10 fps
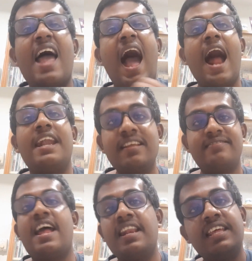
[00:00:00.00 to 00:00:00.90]

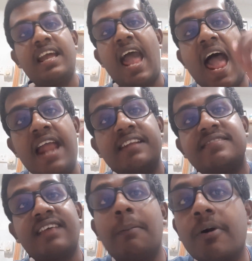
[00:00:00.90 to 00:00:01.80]
understanding and
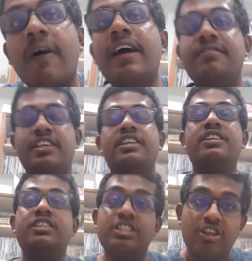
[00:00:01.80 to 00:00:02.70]
summarizing
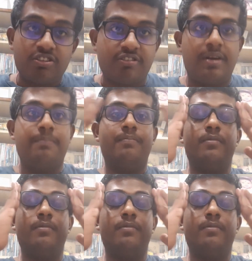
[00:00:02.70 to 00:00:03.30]
your script.